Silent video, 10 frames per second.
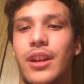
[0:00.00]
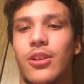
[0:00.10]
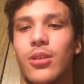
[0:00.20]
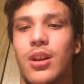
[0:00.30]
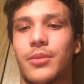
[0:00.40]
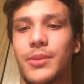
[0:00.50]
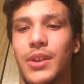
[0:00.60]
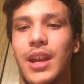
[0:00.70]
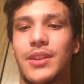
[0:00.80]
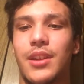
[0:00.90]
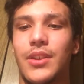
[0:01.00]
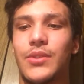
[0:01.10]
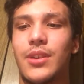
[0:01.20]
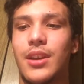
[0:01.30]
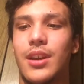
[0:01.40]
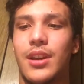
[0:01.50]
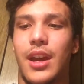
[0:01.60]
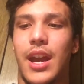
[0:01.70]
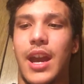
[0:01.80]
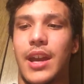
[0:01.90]
later on once I get to these.
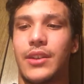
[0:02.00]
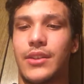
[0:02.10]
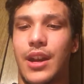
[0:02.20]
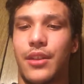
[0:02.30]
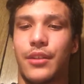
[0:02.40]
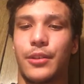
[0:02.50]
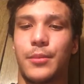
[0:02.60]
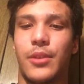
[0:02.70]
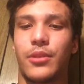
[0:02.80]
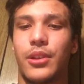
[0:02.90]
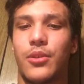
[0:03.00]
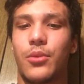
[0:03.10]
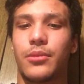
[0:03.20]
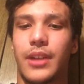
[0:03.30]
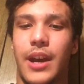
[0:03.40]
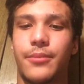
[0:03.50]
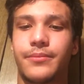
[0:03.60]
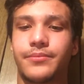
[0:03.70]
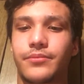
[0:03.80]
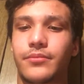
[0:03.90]
And I thought that'd be really cool now,
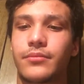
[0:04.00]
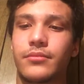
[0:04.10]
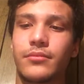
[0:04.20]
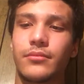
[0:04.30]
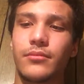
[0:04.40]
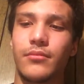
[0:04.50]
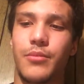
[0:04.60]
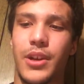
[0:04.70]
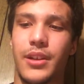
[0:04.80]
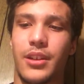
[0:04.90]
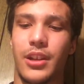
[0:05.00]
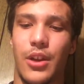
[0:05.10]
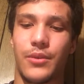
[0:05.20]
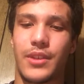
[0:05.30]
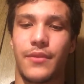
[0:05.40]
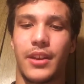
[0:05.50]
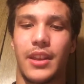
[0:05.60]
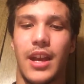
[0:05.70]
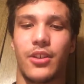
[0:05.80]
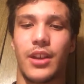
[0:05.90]
but you know, stuff like
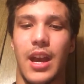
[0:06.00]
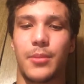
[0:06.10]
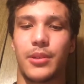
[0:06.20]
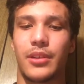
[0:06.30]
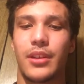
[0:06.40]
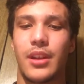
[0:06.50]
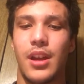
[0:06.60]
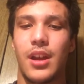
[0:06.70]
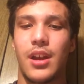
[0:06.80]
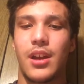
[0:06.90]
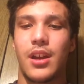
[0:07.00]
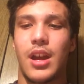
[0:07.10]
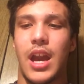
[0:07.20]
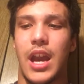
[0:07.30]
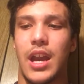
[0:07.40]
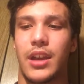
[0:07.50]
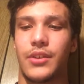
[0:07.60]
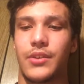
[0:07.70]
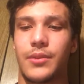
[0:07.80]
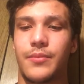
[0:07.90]
that could happen,
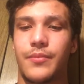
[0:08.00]
and